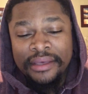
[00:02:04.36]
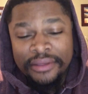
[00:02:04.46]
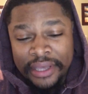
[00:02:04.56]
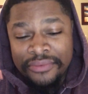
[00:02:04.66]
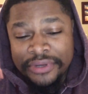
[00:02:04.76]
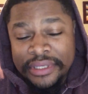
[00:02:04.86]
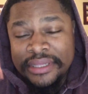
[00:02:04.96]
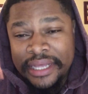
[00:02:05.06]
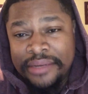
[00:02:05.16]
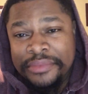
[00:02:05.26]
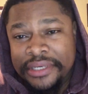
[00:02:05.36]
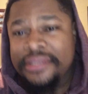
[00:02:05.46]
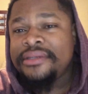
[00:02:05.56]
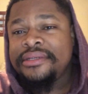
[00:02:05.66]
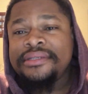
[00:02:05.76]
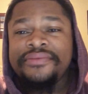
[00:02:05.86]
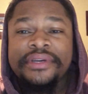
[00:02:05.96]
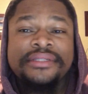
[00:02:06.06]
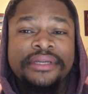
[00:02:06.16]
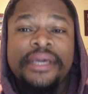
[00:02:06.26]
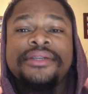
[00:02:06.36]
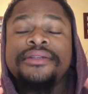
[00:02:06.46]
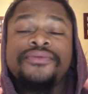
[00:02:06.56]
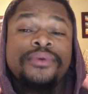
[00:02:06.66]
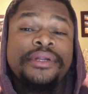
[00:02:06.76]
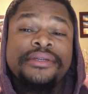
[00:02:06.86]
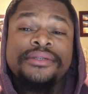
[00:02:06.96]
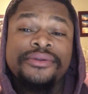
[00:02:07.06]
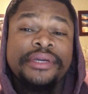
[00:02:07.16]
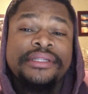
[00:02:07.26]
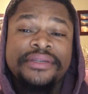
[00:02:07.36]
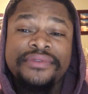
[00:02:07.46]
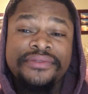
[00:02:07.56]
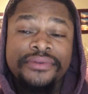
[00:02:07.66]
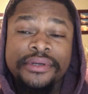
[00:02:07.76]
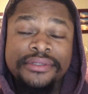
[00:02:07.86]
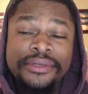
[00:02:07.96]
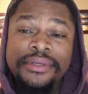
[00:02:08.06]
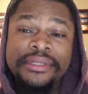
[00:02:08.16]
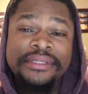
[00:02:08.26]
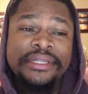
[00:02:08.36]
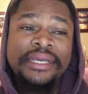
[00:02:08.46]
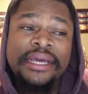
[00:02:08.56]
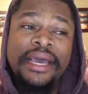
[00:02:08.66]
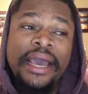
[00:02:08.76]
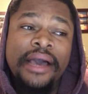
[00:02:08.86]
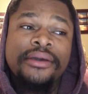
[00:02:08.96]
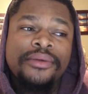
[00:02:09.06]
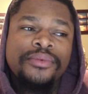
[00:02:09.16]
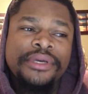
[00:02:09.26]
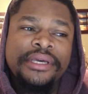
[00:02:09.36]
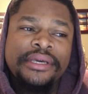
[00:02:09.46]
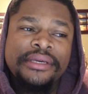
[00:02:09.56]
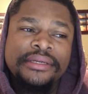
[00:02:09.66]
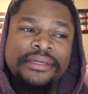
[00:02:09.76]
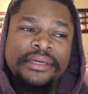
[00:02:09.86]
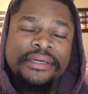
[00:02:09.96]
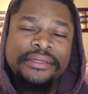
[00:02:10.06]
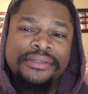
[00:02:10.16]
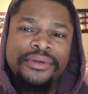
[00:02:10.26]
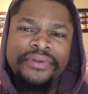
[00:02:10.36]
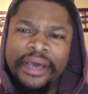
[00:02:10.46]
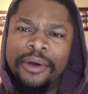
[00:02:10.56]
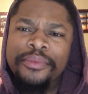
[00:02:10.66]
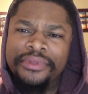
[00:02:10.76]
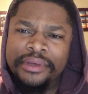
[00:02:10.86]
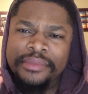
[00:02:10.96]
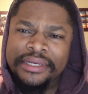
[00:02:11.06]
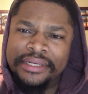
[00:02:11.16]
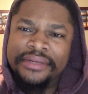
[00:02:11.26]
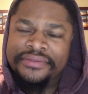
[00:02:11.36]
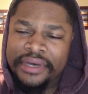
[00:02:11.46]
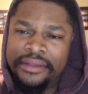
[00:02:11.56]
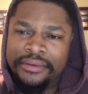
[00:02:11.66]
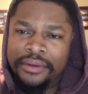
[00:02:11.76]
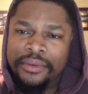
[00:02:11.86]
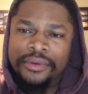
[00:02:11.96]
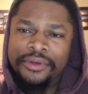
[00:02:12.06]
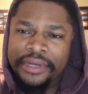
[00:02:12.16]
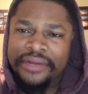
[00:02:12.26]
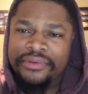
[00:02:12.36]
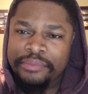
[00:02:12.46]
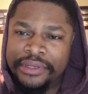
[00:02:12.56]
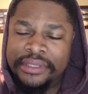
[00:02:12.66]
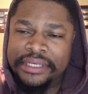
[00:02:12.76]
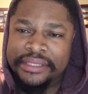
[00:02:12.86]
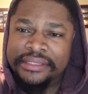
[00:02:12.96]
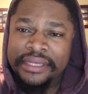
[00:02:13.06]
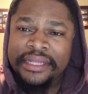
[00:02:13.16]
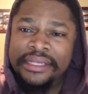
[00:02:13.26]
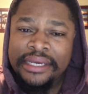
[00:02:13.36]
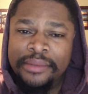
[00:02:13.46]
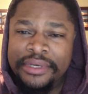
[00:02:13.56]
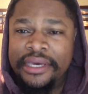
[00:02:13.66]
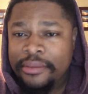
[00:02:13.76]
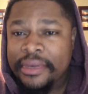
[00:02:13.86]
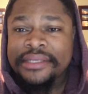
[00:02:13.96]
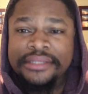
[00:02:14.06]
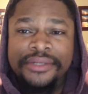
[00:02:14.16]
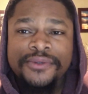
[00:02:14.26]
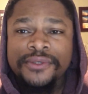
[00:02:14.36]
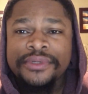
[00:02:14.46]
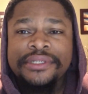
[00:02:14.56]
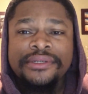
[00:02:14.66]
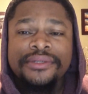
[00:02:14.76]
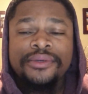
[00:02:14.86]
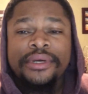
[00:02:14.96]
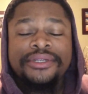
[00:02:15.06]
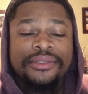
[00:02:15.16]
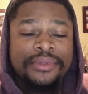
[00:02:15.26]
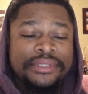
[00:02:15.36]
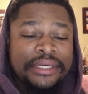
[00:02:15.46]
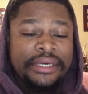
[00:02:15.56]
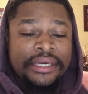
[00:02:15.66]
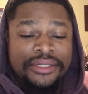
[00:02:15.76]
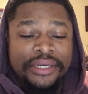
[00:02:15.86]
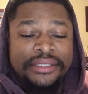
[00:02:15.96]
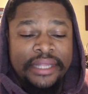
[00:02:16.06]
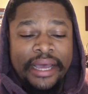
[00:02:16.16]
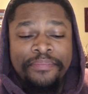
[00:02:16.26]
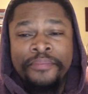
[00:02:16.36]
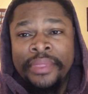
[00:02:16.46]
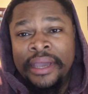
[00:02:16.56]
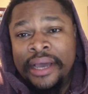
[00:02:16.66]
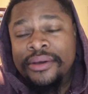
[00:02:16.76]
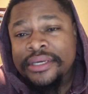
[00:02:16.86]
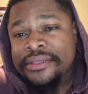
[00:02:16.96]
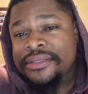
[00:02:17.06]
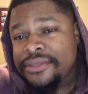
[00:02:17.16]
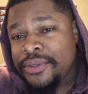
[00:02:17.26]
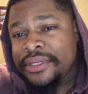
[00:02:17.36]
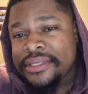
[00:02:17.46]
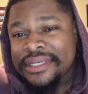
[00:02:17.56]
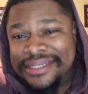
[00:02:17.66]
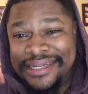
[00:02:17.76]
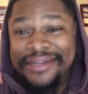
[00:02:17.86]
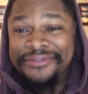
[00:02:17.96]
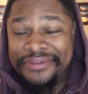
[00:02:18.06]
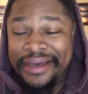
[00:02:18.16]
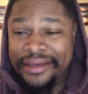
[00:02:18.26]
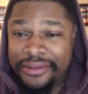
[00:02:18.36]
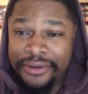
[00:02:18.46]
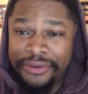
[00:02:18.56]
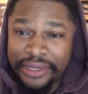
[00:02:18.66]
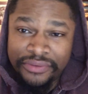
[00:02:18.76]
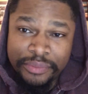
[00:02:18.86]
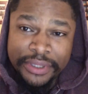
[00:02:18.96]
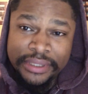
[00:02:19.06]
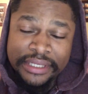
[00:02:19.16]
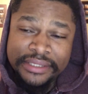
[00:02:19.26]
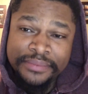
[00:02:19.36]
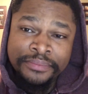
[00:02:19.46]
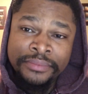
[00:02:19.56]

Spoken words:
That really led me into this investigation of what is creativity for our students, and how can we sort of help them identify their own creative abilities. And that became my central research question, was just that. How can students identify their creative abilities?